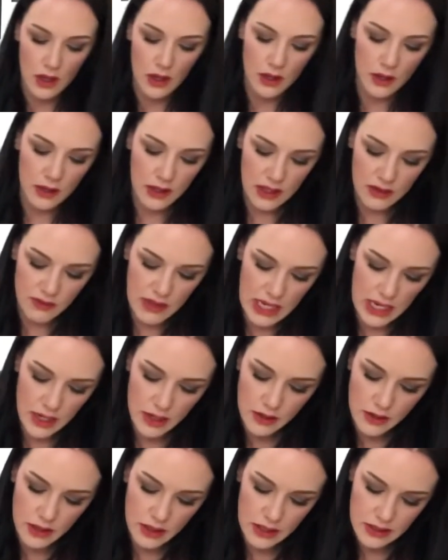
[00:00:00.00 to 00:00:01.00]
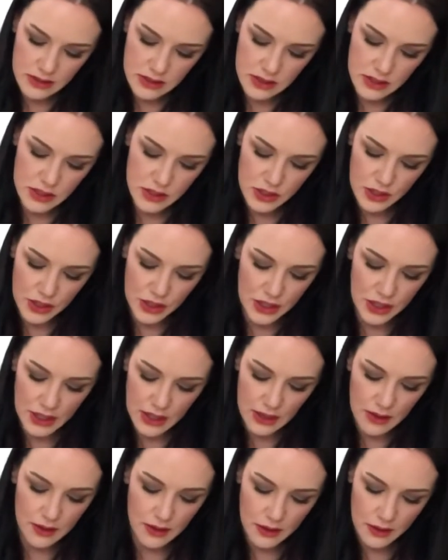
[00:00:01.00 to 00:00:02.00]
Give that a good stir
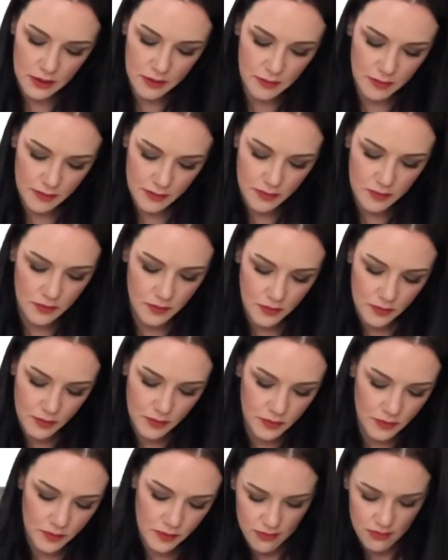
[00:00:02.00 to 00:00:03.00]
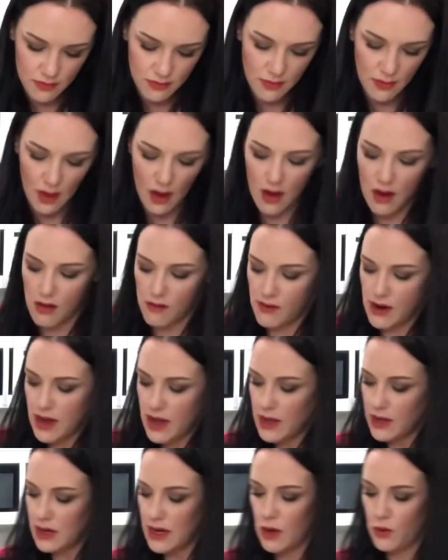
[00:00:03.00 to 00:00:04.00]
here. All right,
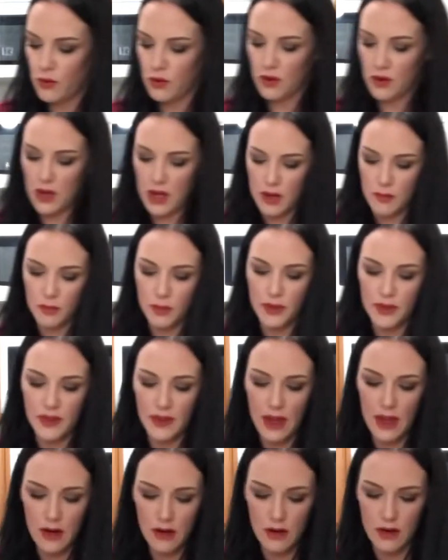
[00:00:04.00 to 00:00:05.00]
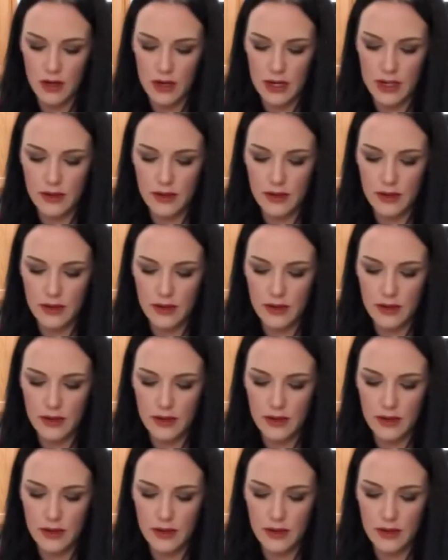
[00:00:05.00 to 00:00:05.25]
now we'll go ahead and put that on